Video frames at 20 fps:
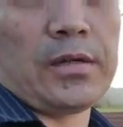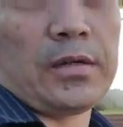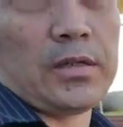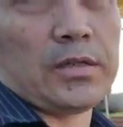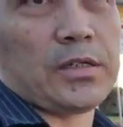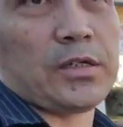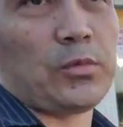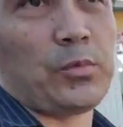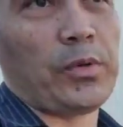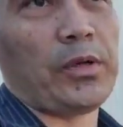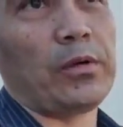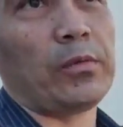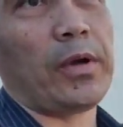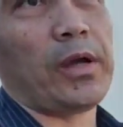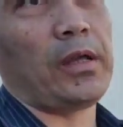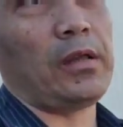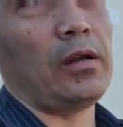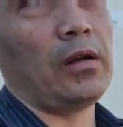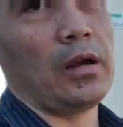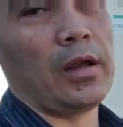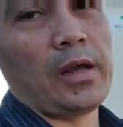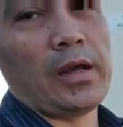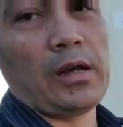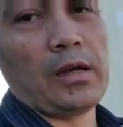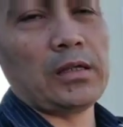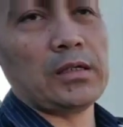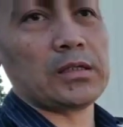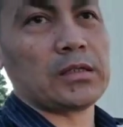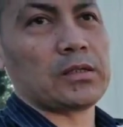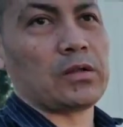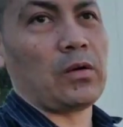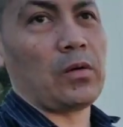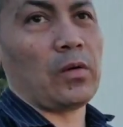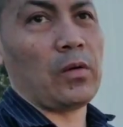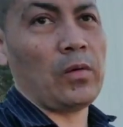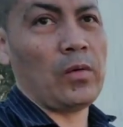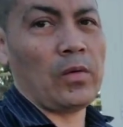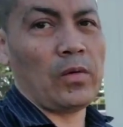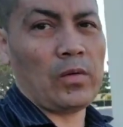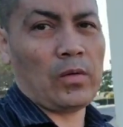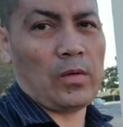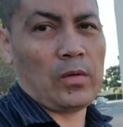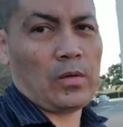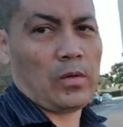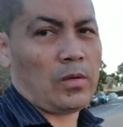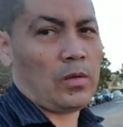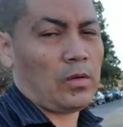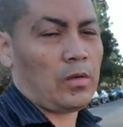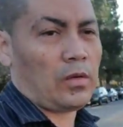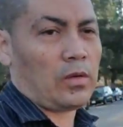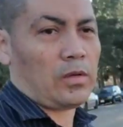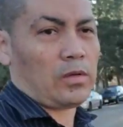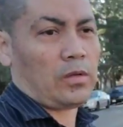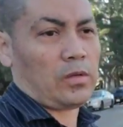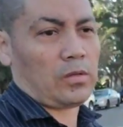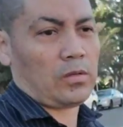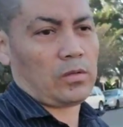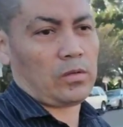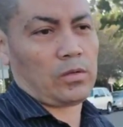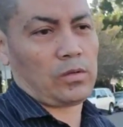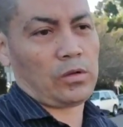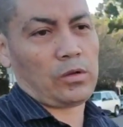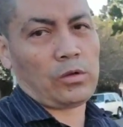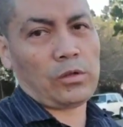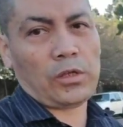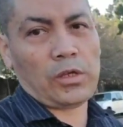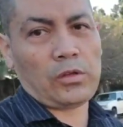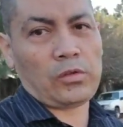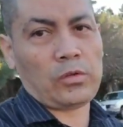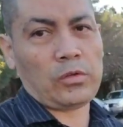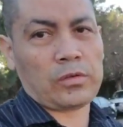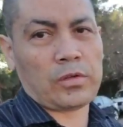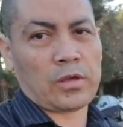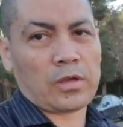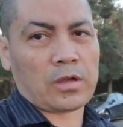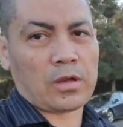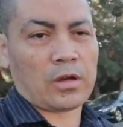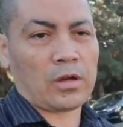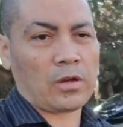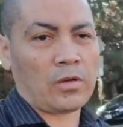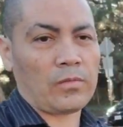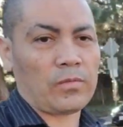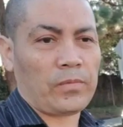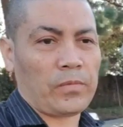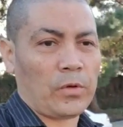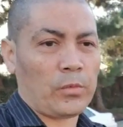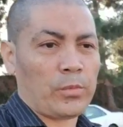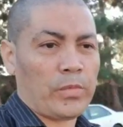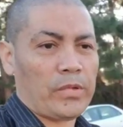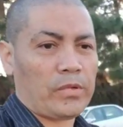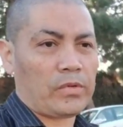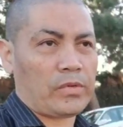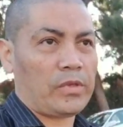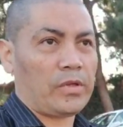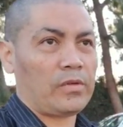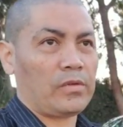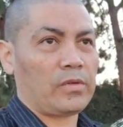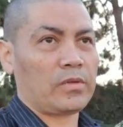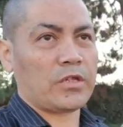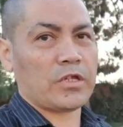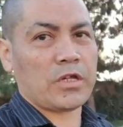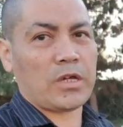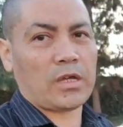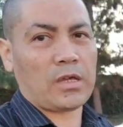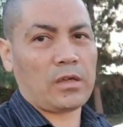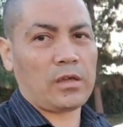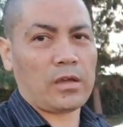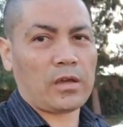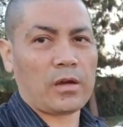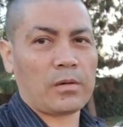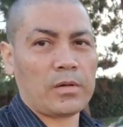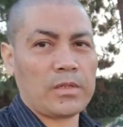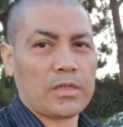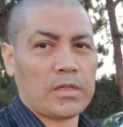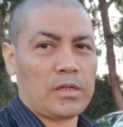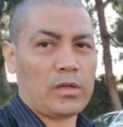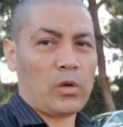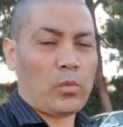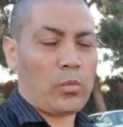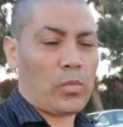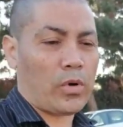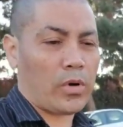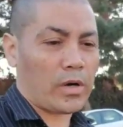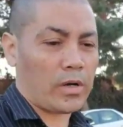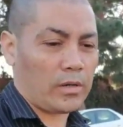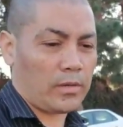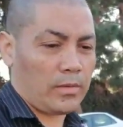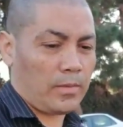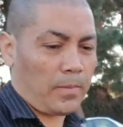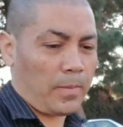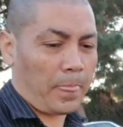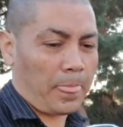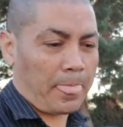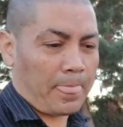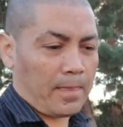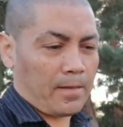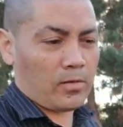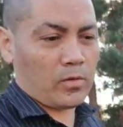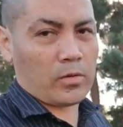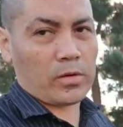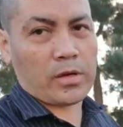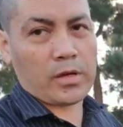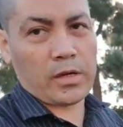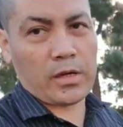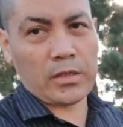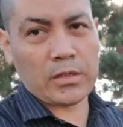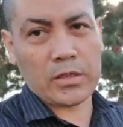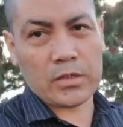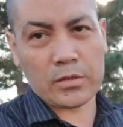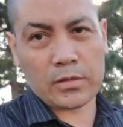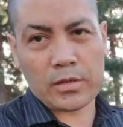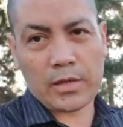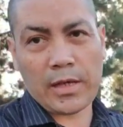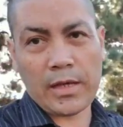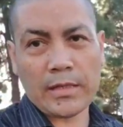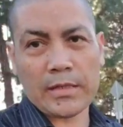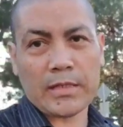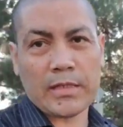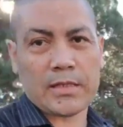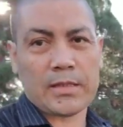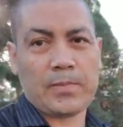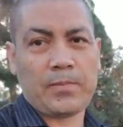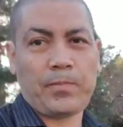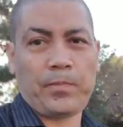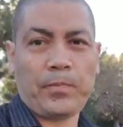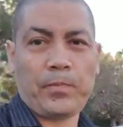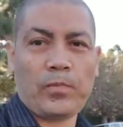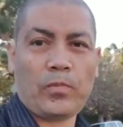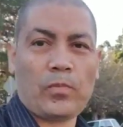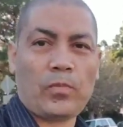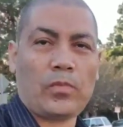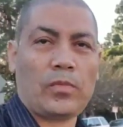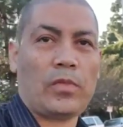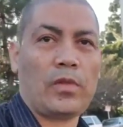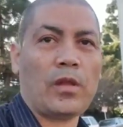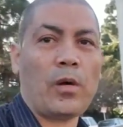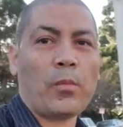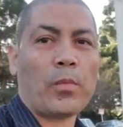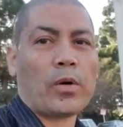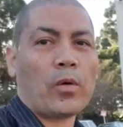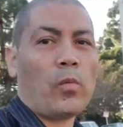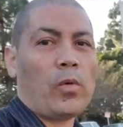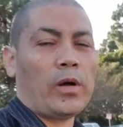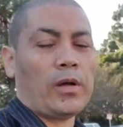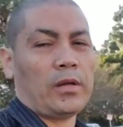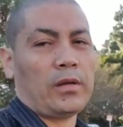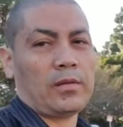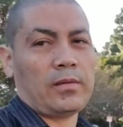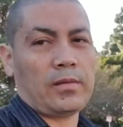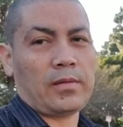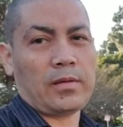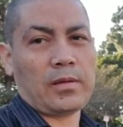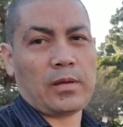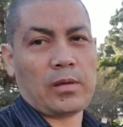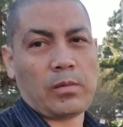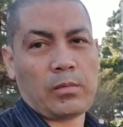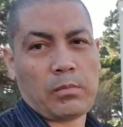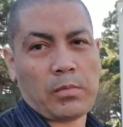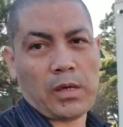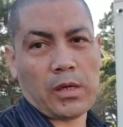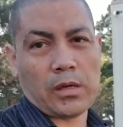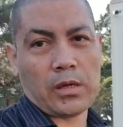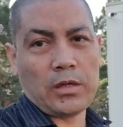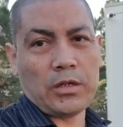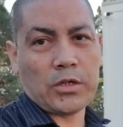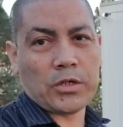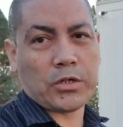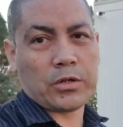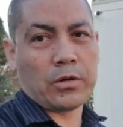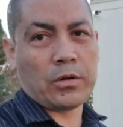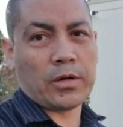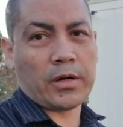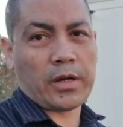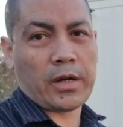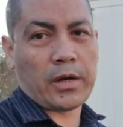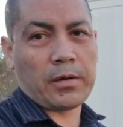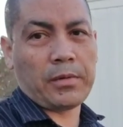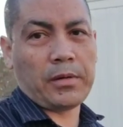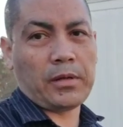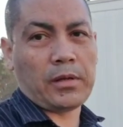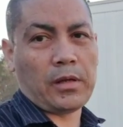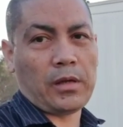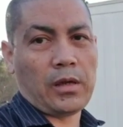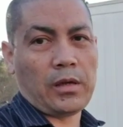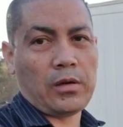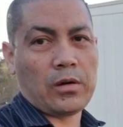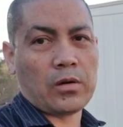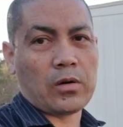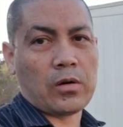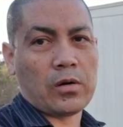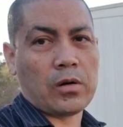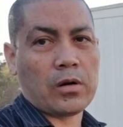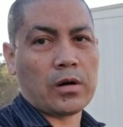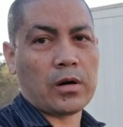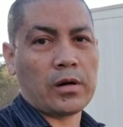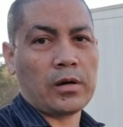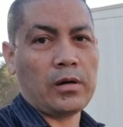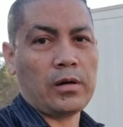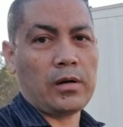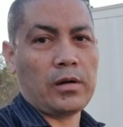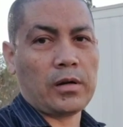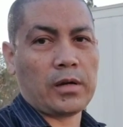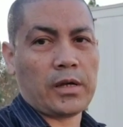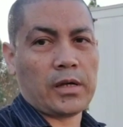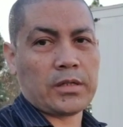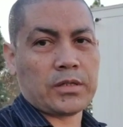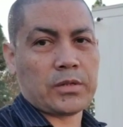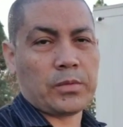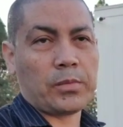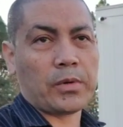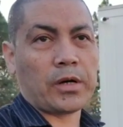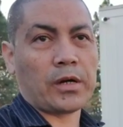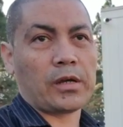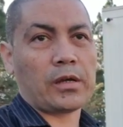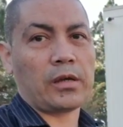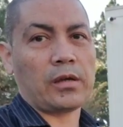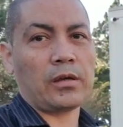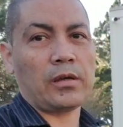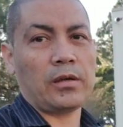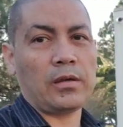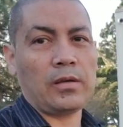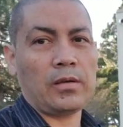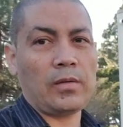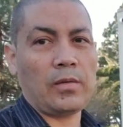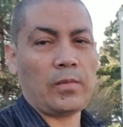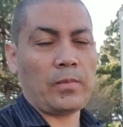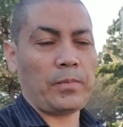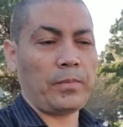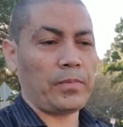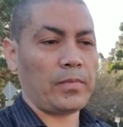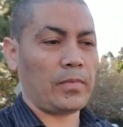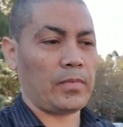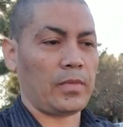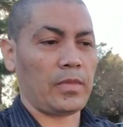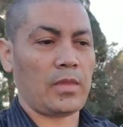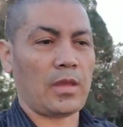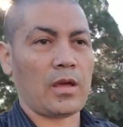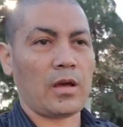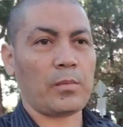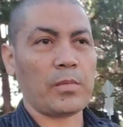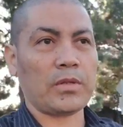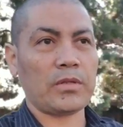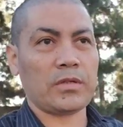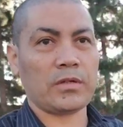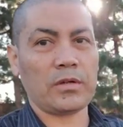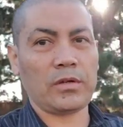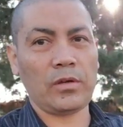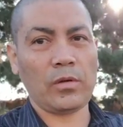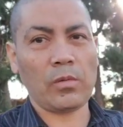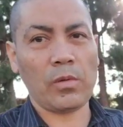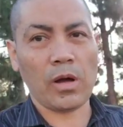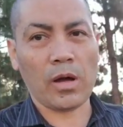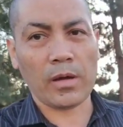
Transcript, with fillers: it's been raining lately, so you need to take care of your business, checking every single part. Okay, so that's number one, making sure everything in your car it's working. Now I'm gonna tell you why